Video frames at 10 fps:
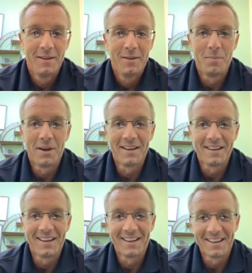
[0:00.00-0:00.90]
But
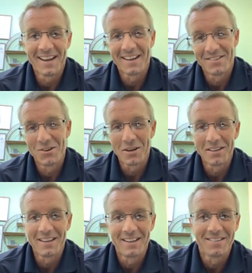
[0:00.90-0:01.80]
uh, yeah,
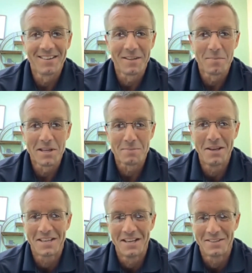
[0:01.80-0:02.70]
jokingly, it's not the best
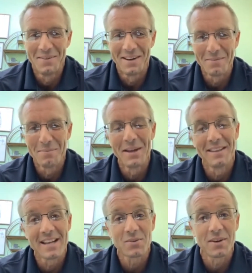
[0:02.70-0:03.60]
business model, but
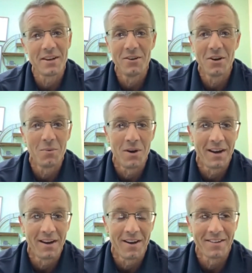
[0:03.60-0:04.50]
that's what you don't want,
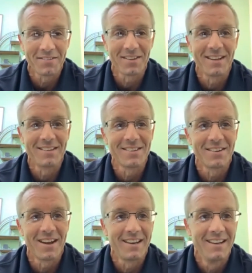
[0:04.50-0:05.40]
honestly. And so
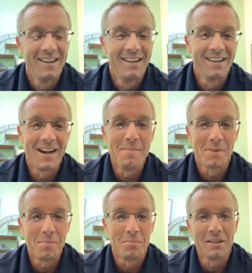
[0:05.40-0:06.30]
I, I'm
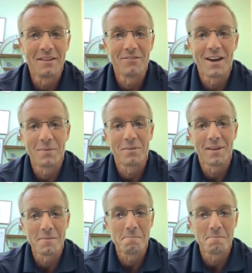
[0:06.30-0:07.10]
completely fine with that.